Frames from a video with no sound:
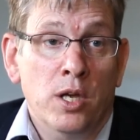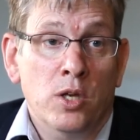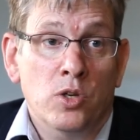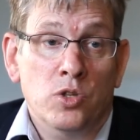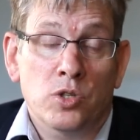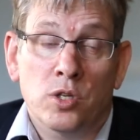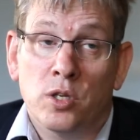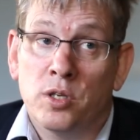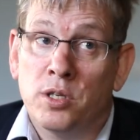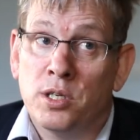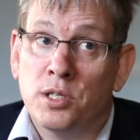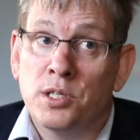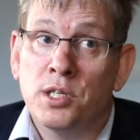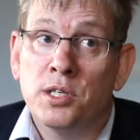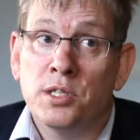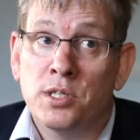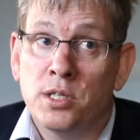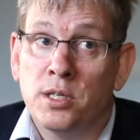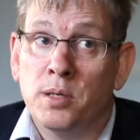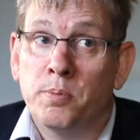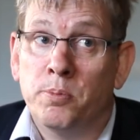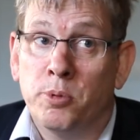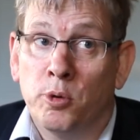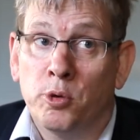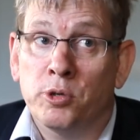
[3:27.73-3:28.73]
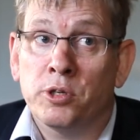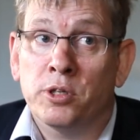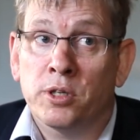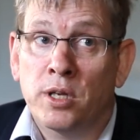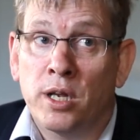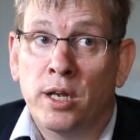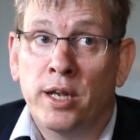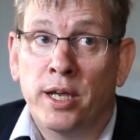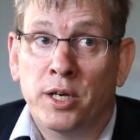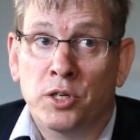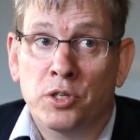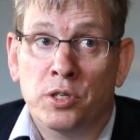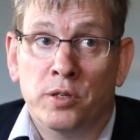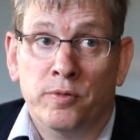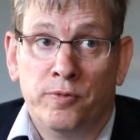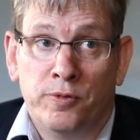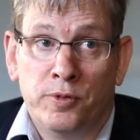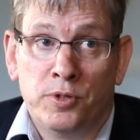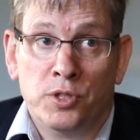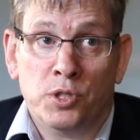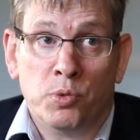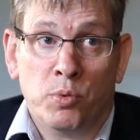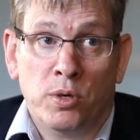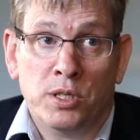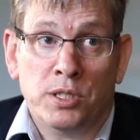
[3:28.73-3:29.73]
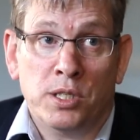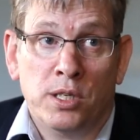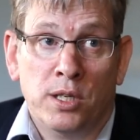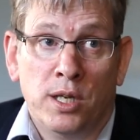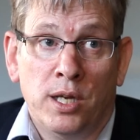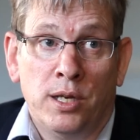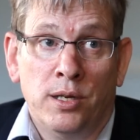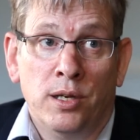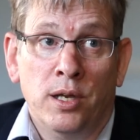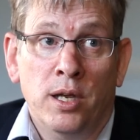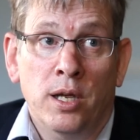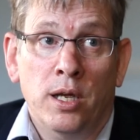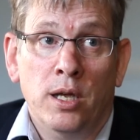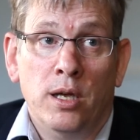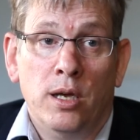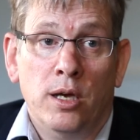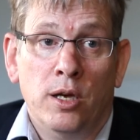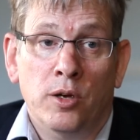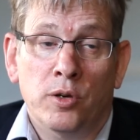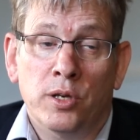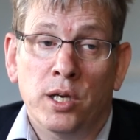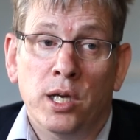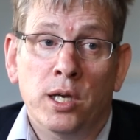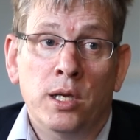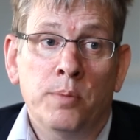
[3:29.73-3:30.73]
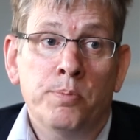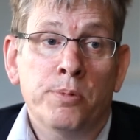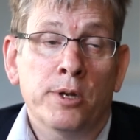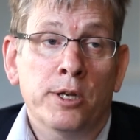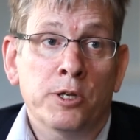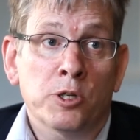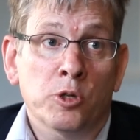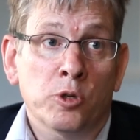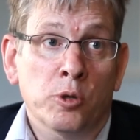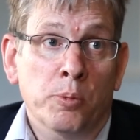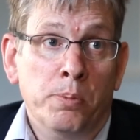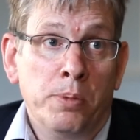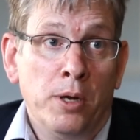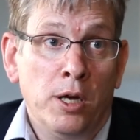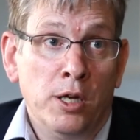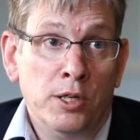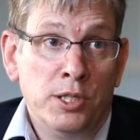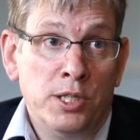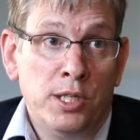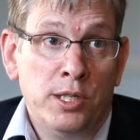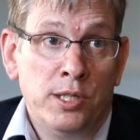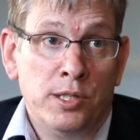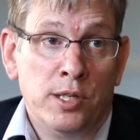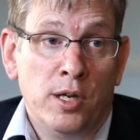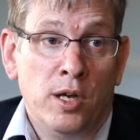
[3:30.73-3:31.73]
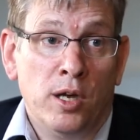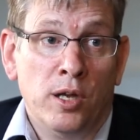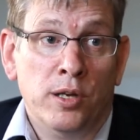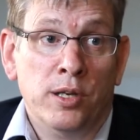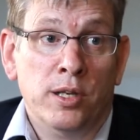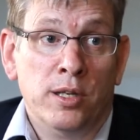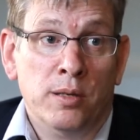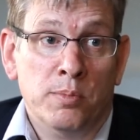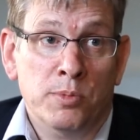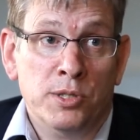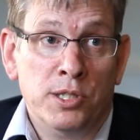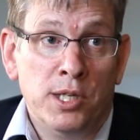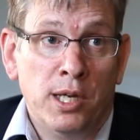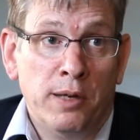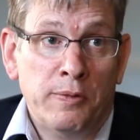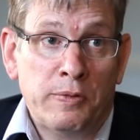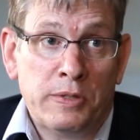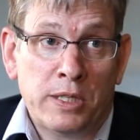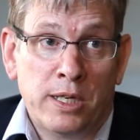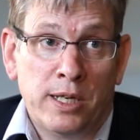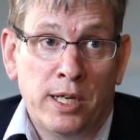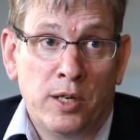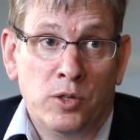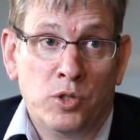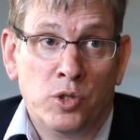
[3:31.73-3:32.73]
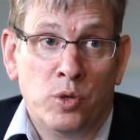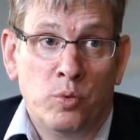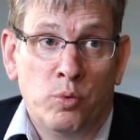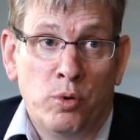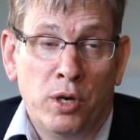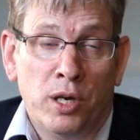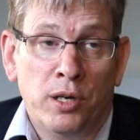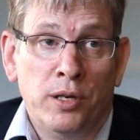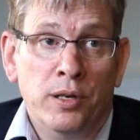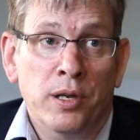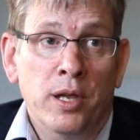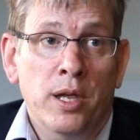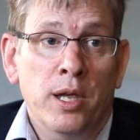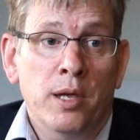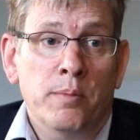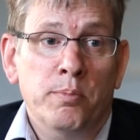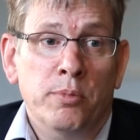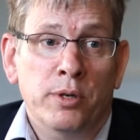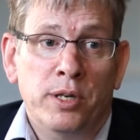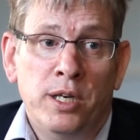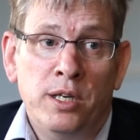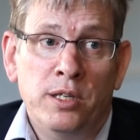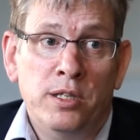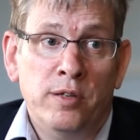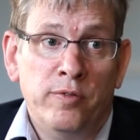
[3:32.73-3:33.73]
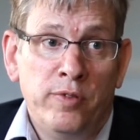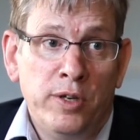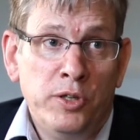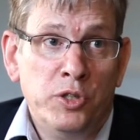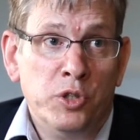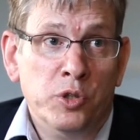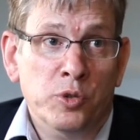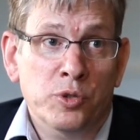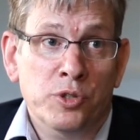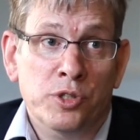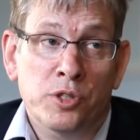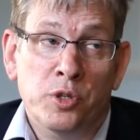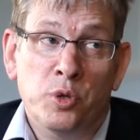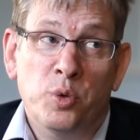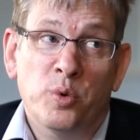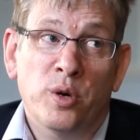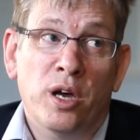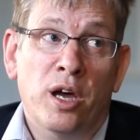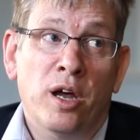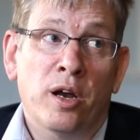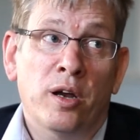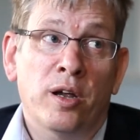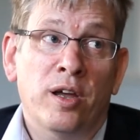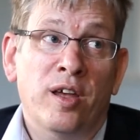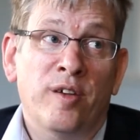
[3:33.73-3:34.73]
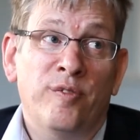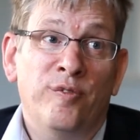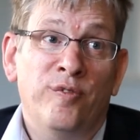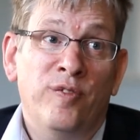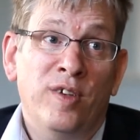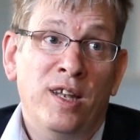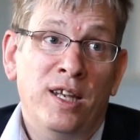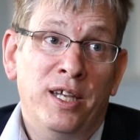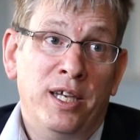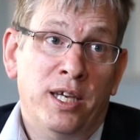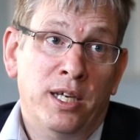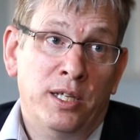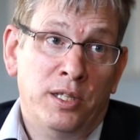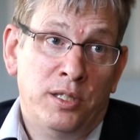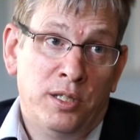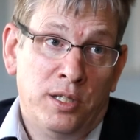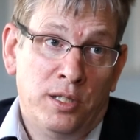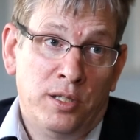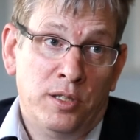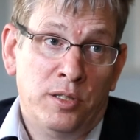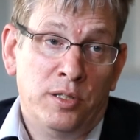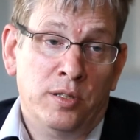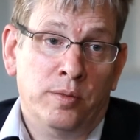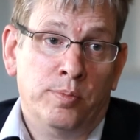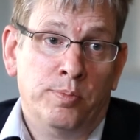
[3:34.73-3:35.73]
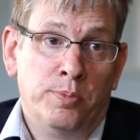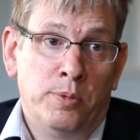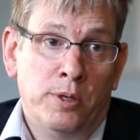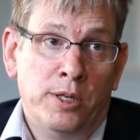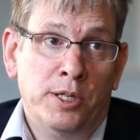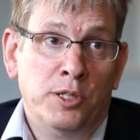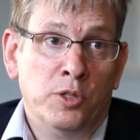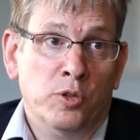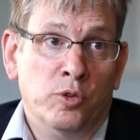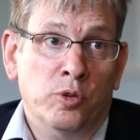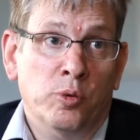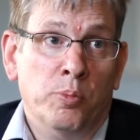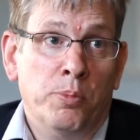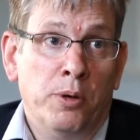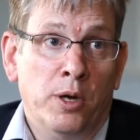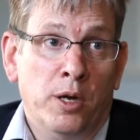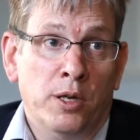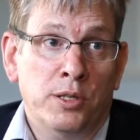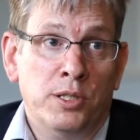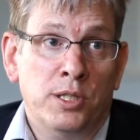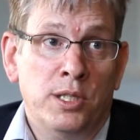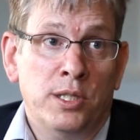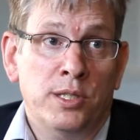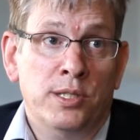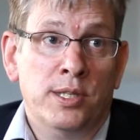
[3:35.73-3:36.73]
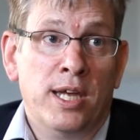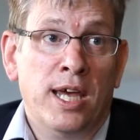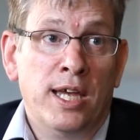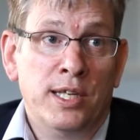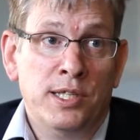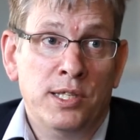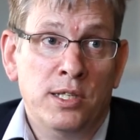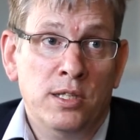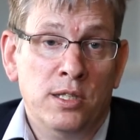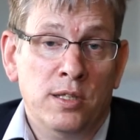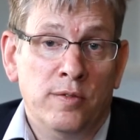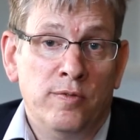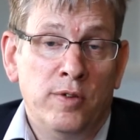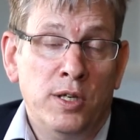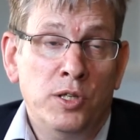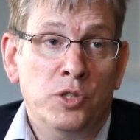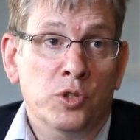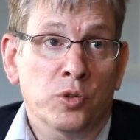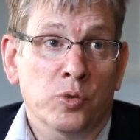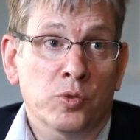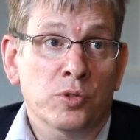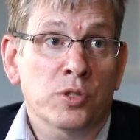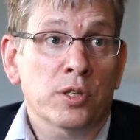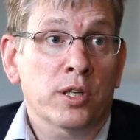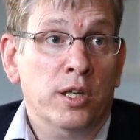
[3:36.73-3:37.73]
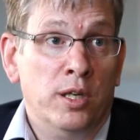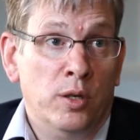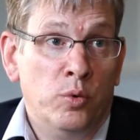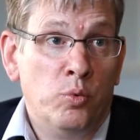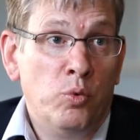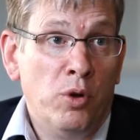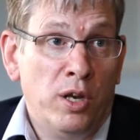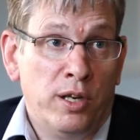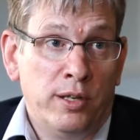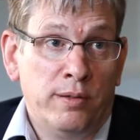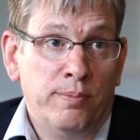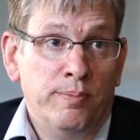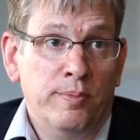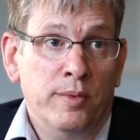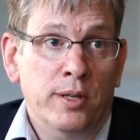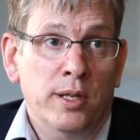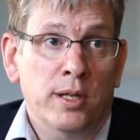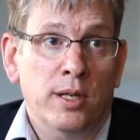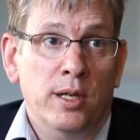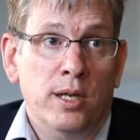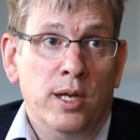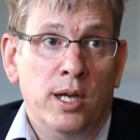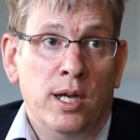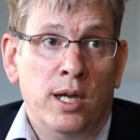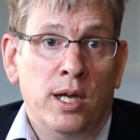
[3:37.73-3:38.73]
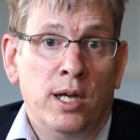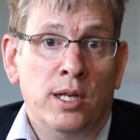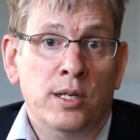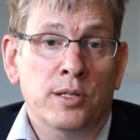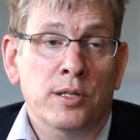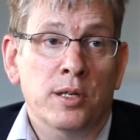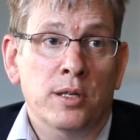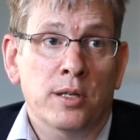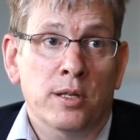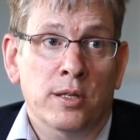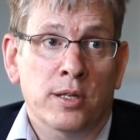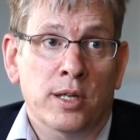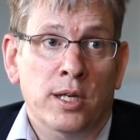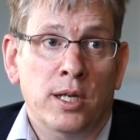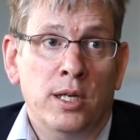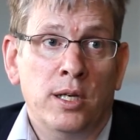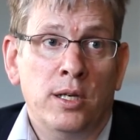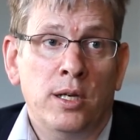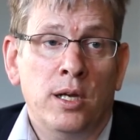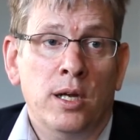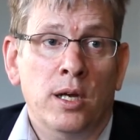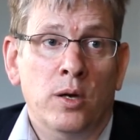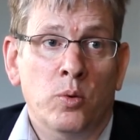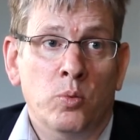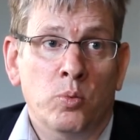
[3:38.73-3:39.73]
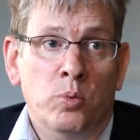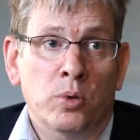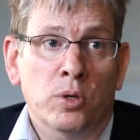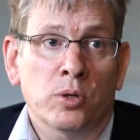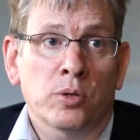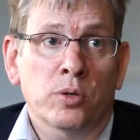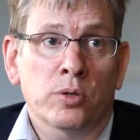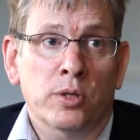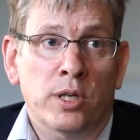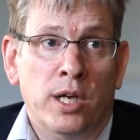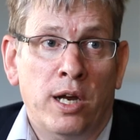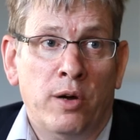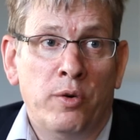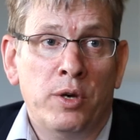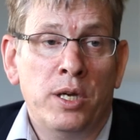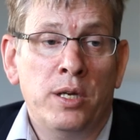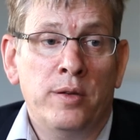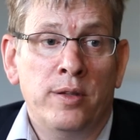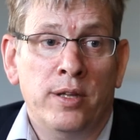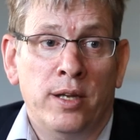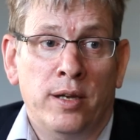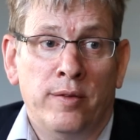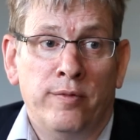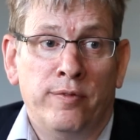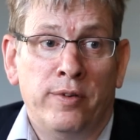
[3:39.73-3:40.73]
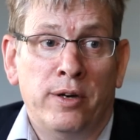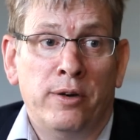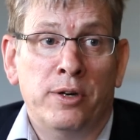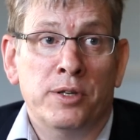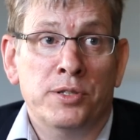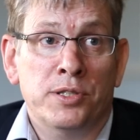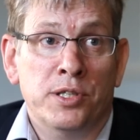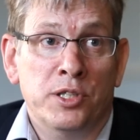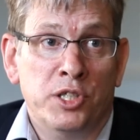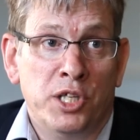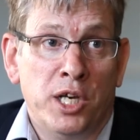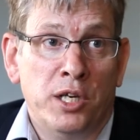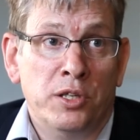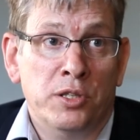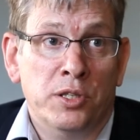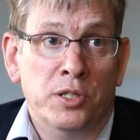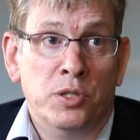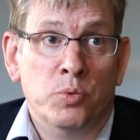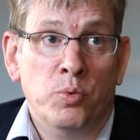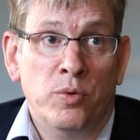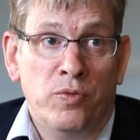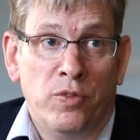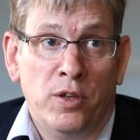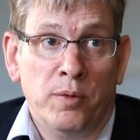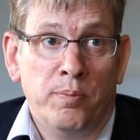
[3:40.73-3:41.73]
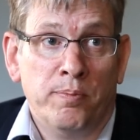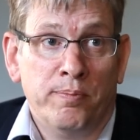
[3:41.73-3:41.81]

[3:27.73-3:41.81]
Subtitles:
So this is an important election for Swaziland. Okay, political parties aren't themselves allowed to run, but individuals who are affiliated to political parties as individuals can run, and they will carry their various agendas with them.